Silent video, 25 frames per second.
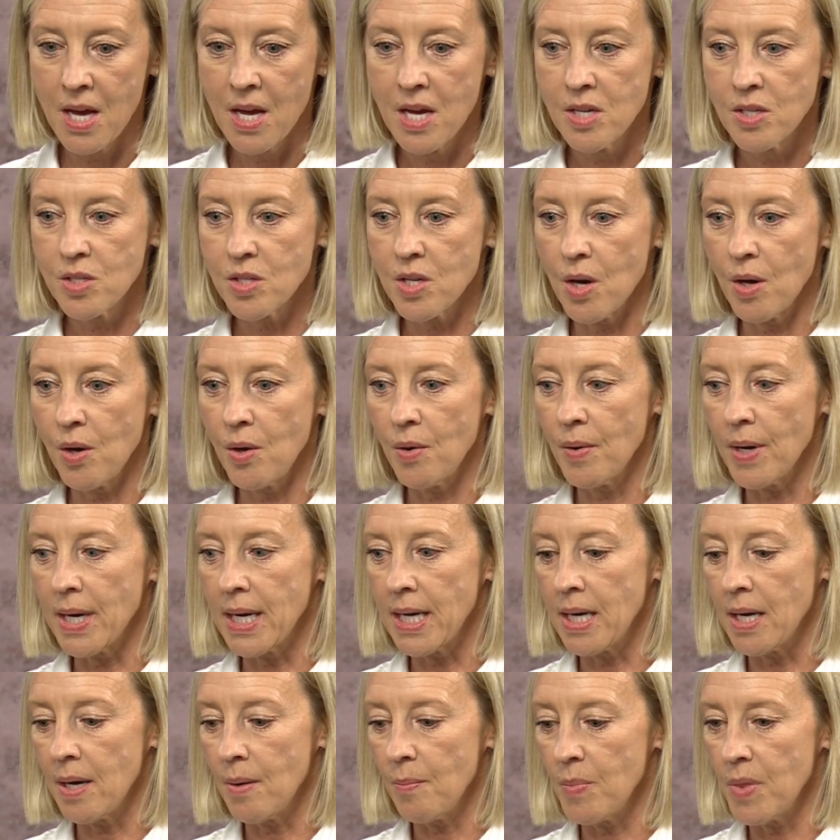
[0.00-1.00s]
So
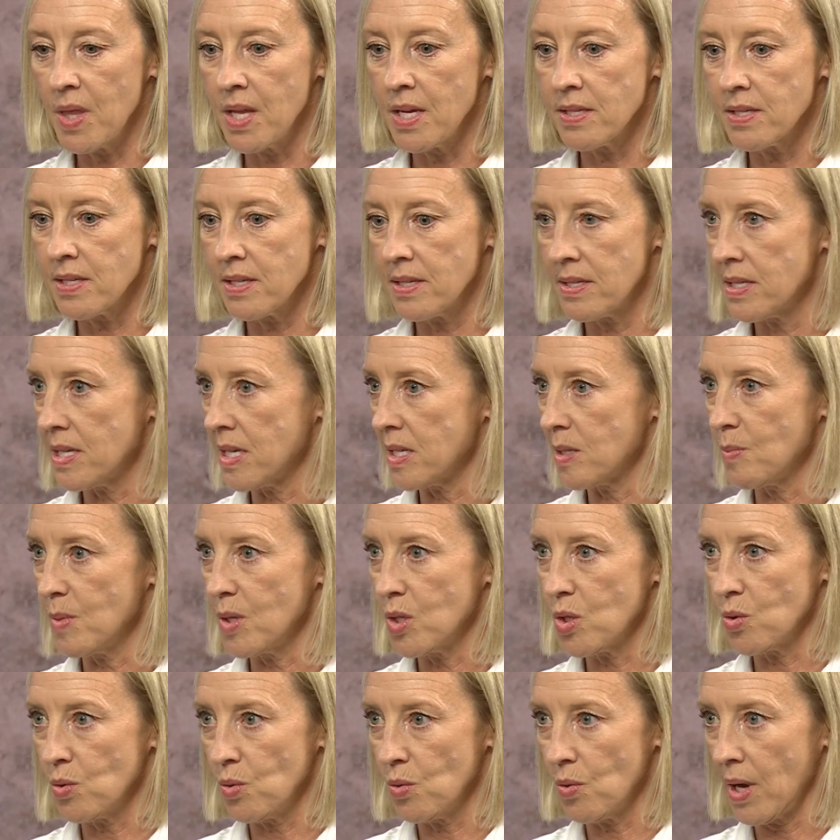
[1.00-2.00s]
this assessment
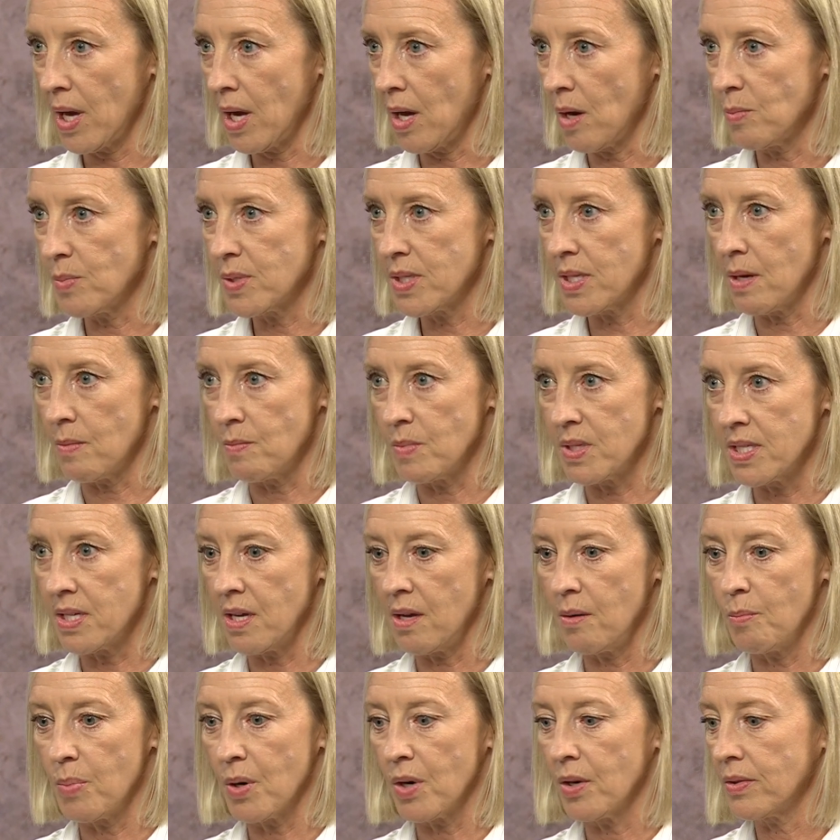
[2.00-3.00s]
tool helps them
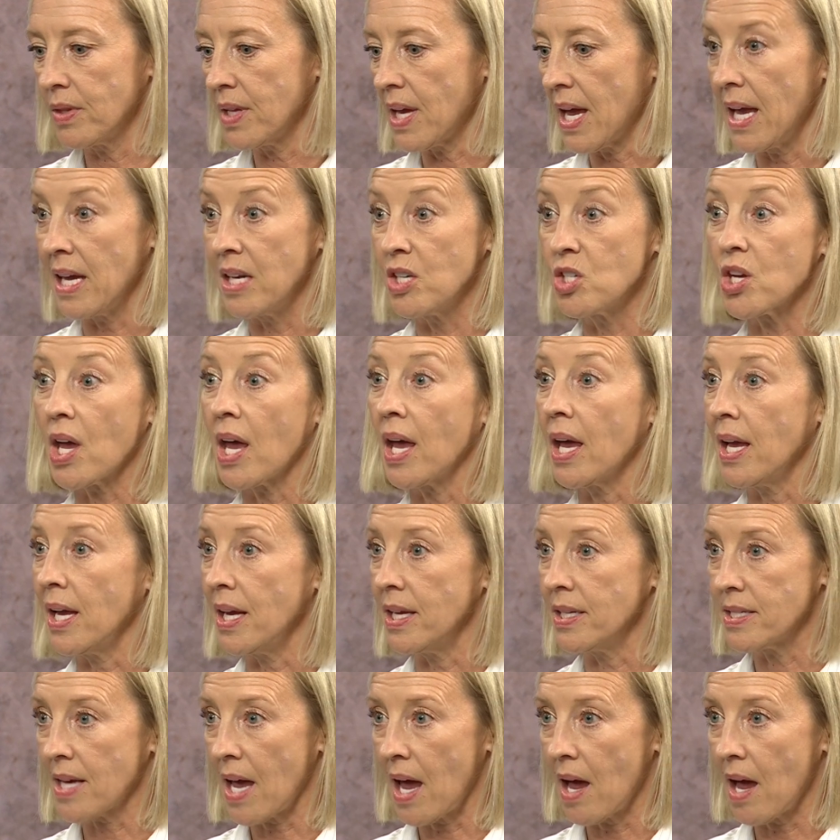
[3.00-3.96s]
see birth to age 8,